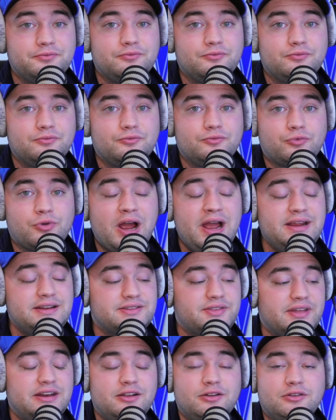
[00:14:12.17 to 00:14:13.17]
right.
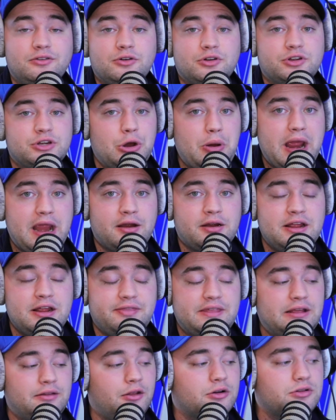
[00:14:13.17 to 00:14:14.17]
They didn't look coherent. They
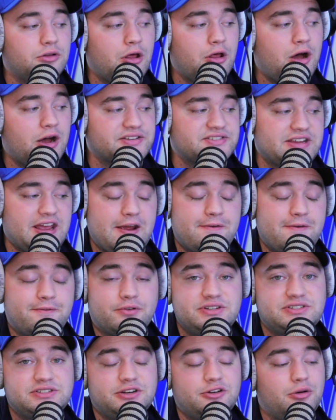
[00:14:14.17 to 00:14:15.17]
looked lost. Every
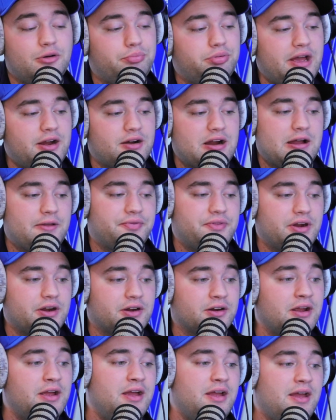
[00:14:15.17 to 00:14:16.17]
single player out there
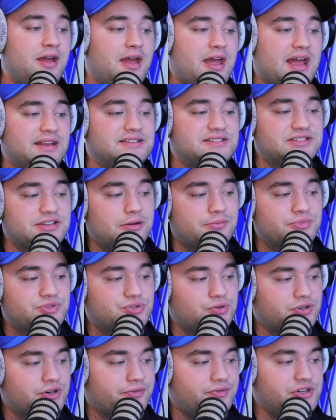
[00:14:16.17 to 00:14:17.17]
had some
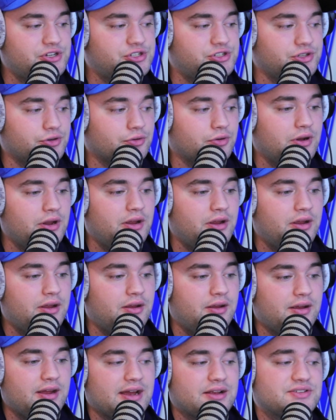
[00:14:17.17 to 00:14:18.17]
sort of issue
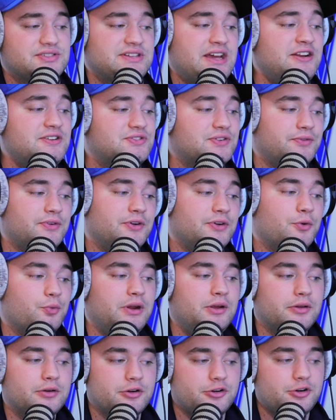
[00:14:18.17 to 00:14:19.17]
outside of Sevier
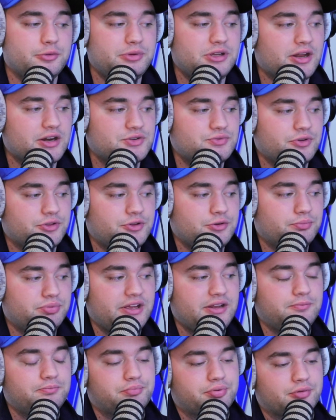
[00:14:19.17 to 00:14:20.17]
Wheeler, who, to be honest with you,
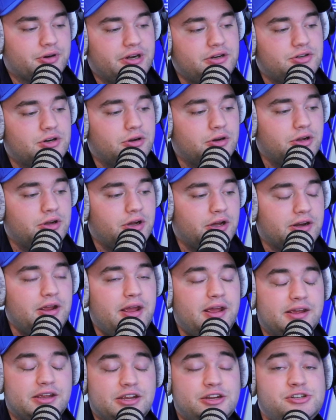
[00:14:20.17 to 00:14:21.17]
played pretty darn good.
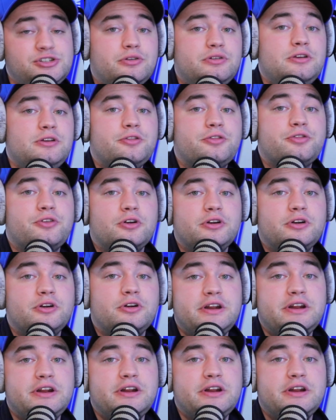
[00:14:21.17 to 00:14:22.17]
He's shooting
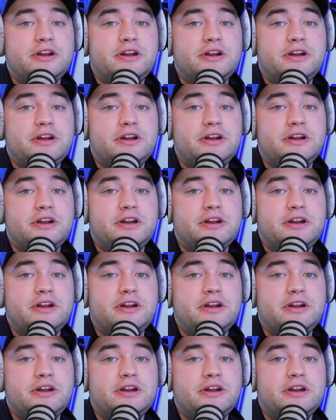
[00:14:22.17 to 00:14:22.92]
39% from three, by the way,